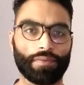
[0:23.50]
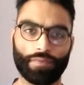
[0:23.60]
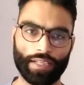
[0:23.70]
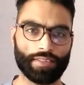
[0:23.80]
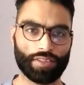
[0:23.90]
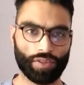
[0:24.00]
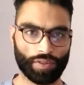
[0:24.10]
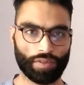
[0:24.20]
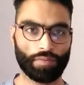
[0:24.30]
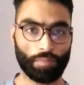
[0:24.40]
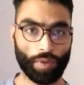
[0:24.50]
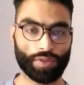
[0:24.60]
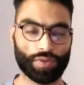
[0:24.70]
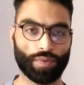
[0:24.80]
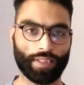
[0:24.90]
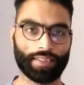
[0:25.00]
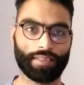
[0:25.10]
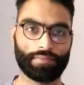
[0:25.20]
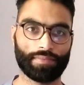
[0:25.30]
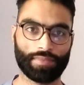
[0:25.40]
Friends, you're most
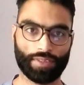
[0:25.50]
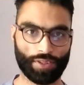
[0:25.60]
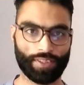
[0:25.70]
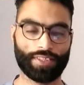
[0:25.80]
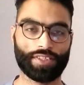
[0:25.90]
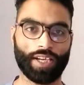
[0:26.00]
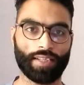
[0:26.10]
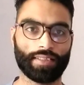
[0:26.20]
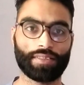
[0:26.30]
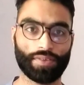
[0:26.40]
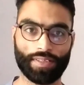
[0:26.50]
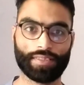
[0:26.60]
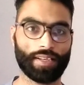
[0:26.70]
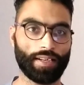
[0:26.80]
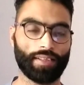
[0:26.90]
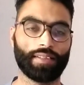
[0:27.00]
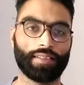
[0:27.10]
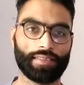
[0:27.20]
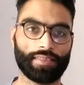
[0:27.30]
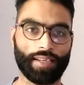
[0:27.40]
welcome to this channel Twins Eye
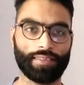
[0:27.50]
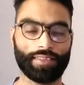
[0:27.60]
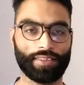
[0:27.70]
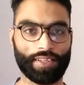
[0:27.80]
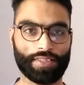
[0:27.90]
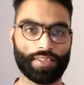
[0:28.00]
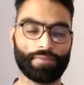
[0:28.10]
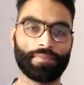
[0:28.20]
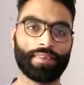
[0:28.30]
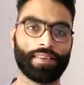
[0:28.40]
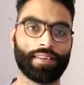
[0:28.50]
Sahitya Darshanam.